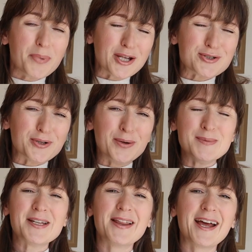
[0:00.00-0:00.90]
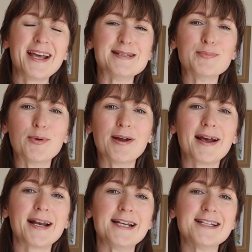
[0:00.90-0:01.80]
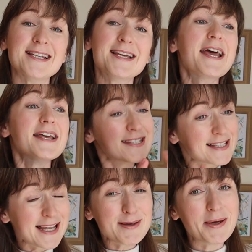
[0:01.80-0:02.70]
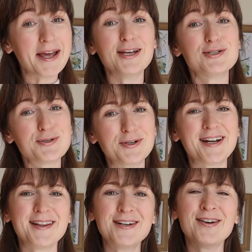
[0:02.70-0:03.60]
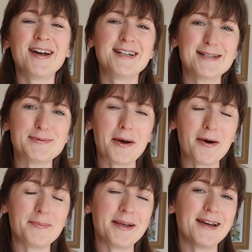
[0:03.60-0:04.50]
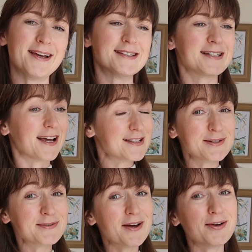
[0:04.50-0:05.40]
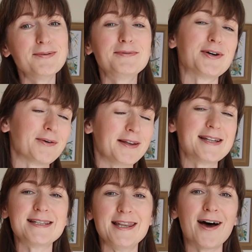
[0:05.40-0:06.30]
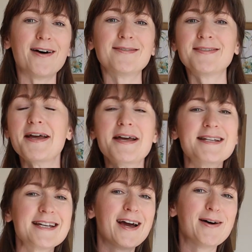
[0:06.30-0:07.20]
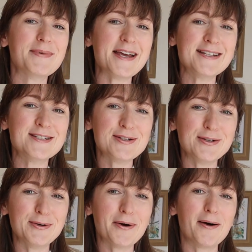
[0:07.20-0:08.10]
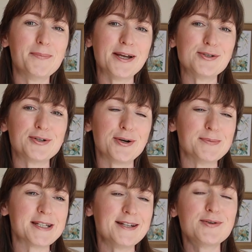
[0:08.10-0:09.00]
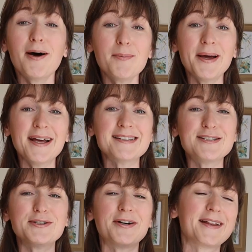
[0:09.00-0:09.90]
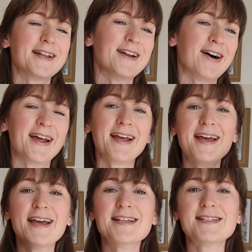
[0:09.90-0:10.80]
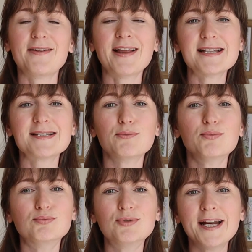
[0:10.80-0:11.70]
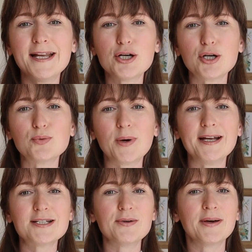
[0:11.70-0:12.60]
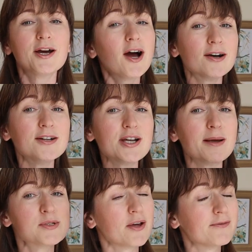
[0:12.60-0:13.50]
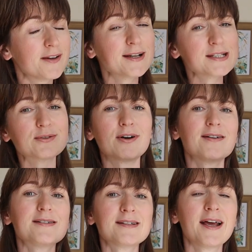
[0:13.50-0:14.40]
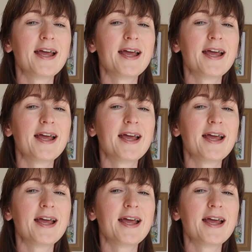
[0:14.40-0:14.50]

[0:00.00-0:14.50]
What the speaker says: bedroom, so that he's more likely to sleep here during the night as well, because as you know, toddlers love to come into our bedrooms, into our beds during the night. So that's a really good way to encourage him, so fingers crossed